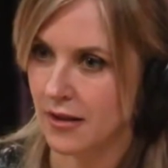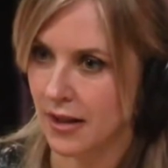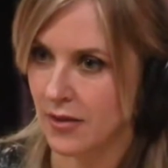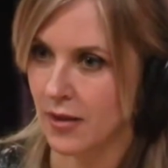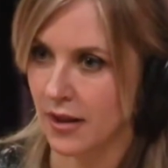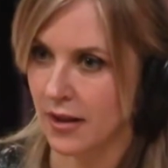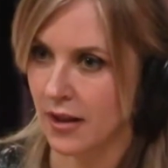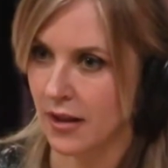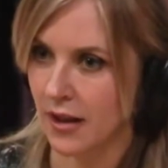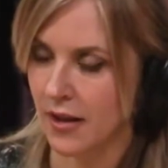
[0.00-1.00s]
That's what I
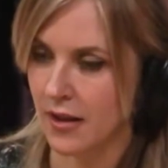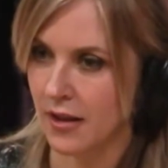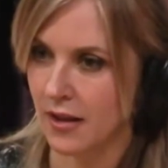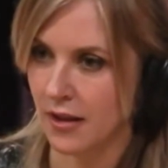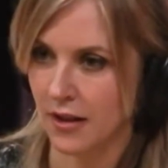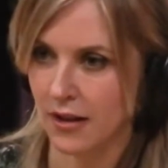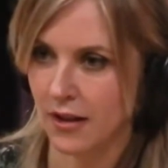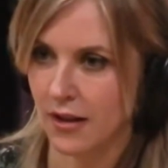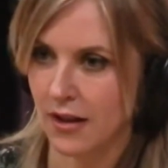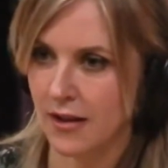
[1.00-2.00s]
think. I think
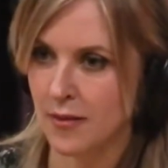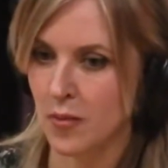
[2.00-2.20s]
it's